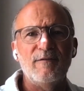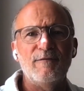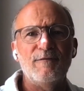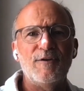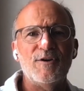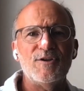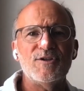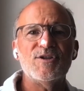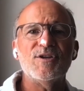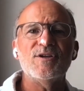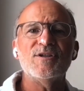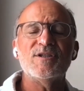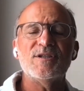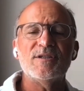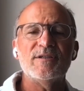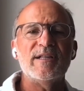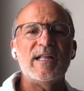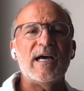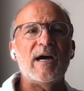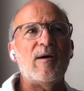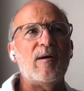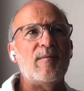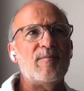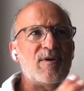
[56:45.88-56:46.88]
versus
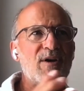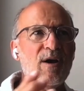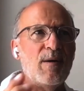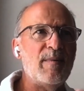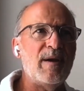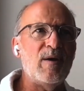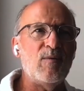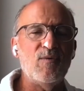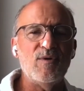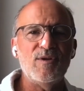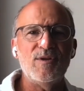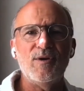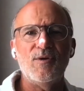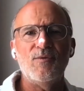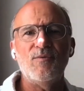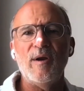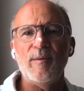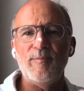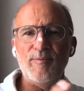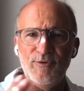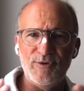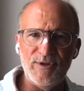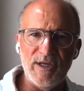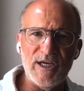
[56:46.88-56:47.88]
now i'm coming with the
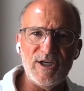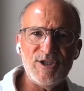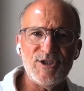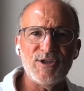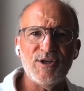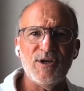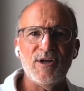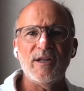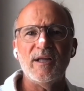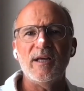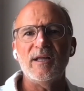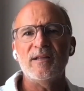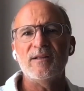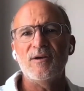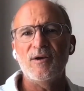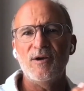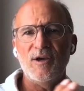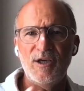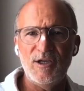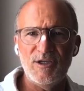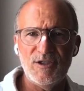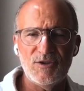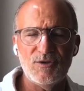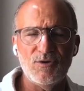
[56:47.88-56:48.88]
reputation and
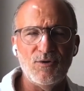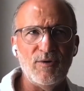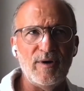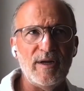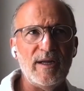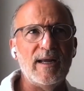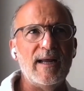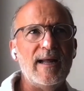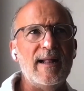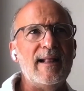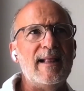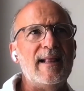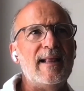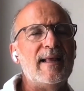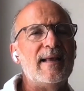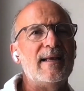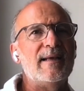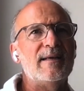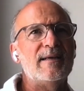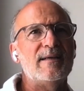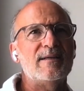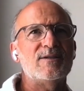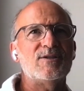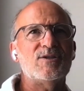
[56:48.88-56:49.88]
the history
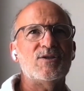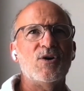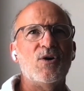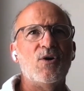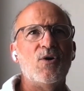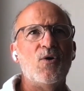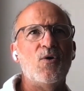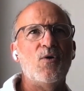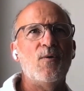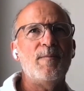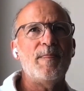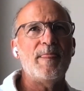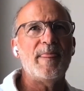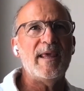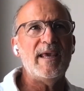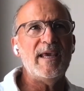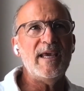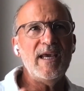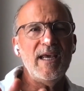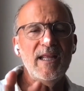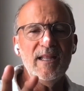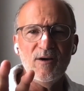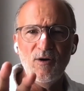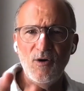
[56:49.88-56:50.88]
so mm-hmm.
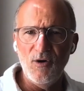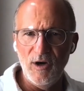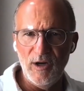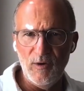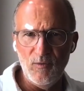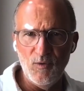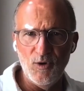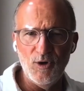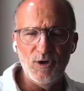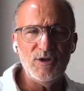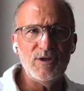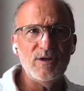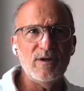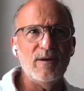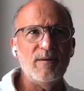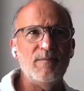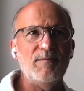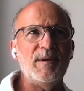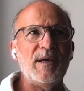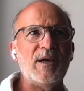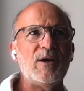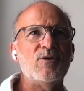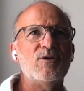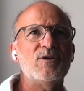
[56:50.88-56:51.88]
in Hollywood,
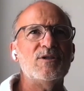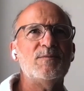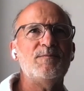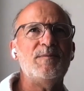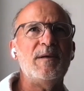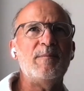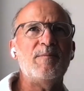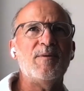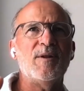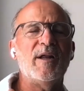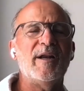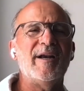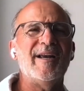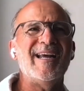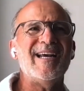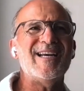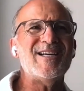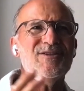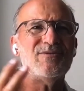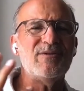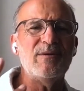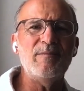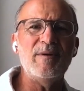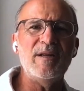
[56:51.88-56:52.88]
because people are
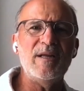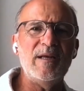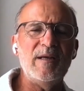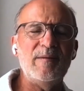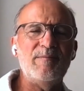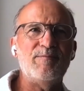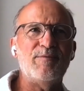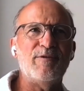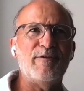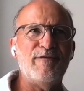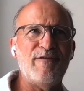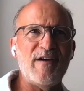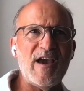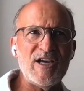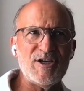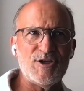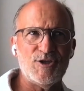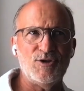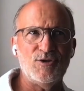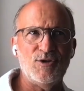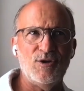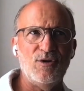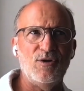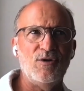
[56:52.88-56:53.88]
extremely
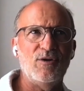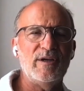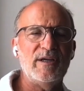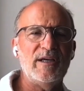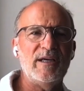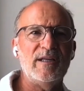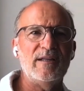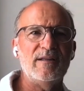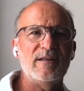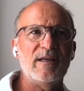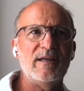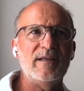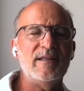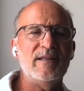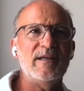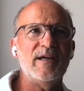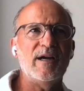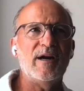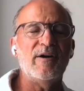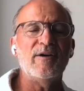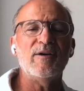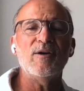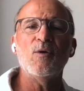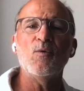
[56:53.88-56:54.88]
professional in, in
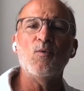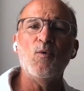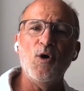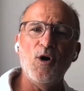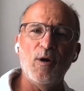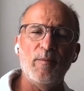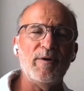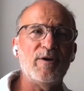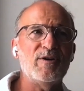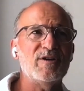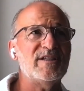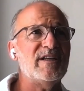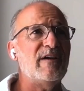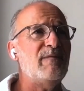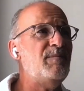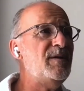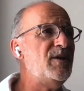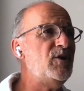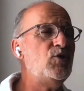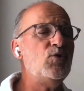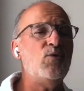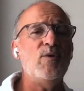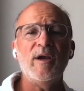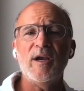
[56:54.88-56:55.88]
the aerial world, because they've
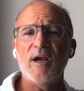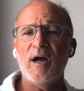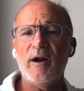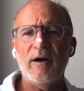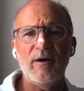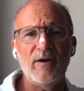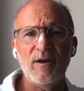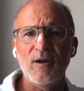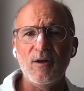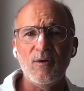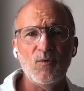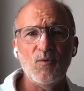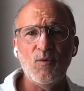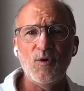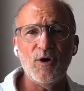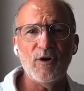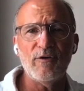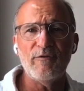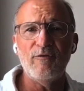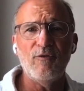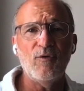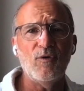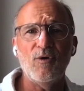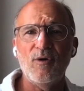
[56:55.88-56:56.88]
been doing aerial
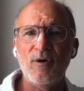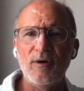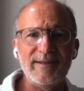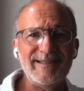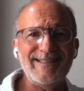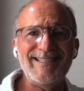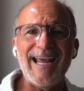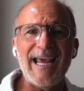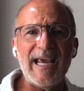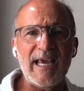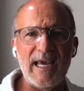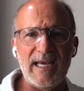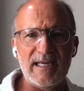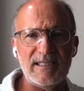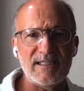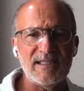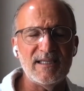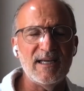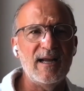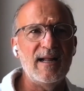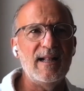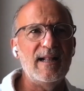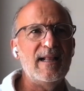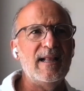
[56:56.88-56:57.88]
work for
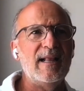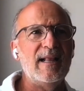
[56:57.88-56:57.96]
decades,